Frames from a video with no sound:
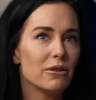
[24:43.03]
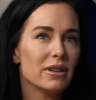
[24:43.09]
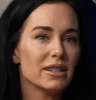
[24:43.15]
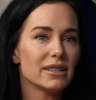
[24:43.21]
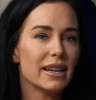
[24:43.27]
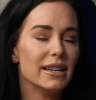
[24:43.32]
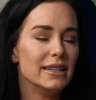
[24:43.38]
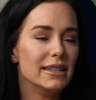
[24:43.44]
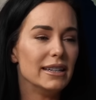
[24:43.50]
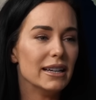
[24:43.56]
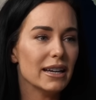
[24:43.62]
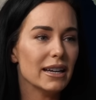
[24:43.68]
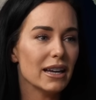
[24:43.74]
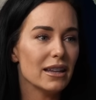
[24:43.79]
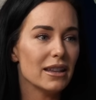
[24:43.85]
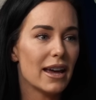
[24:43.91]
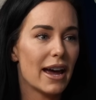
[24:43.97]
this
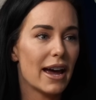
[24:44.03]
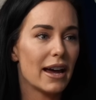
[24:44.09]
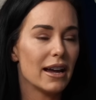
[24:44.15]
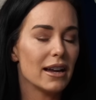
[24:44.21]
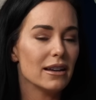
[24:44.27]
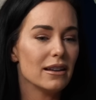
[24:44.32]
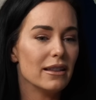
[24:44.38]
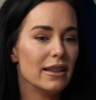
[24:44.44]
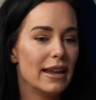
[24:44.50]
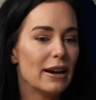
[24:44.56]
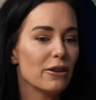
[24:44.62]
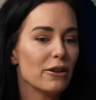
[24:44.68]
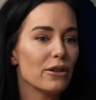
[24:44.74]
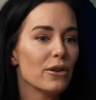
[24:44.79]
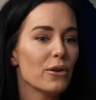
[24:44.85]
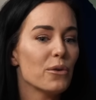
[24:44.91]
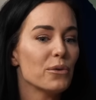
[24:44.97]
idea that they're
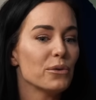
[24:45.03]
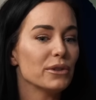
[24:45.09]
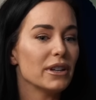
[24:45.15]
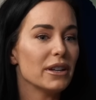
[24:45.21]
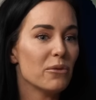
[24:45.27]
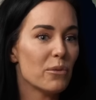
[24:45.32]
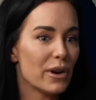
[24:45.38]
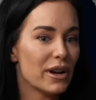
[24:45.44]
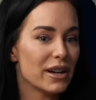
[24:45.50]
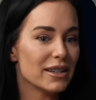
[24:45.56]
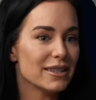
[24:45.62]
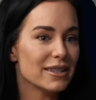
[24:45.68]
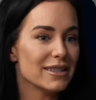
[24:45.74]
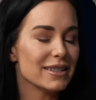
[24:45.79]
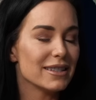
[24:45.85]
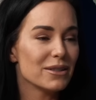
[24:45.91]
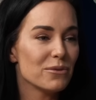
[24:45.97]
the only
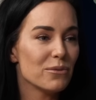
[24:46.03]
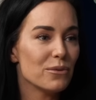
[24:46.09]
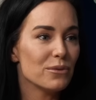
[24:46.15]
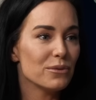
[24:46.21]
ones